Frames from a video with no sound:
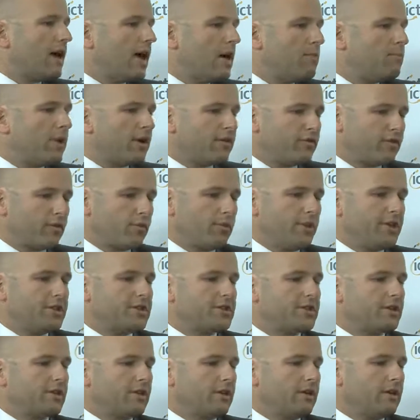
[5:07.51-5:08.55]
above
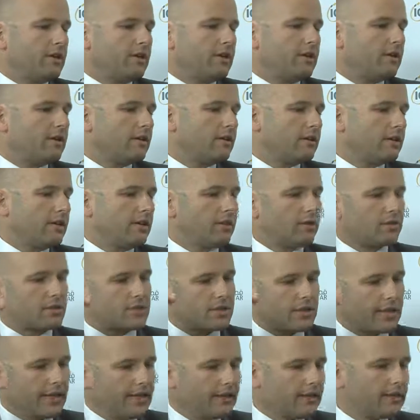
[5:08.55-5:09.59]
which your
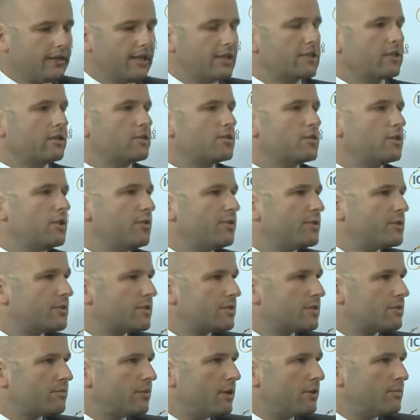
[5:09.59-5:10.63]
international
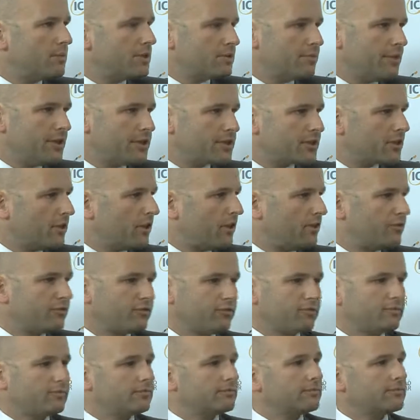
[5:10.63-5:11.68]
services will be switched
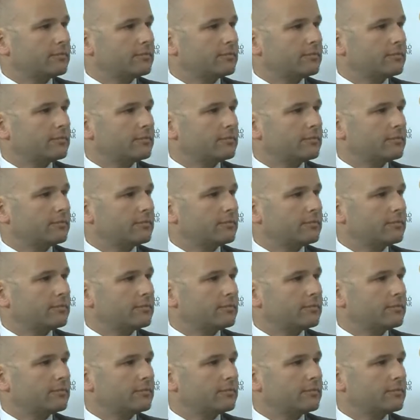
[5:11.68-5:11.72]
off?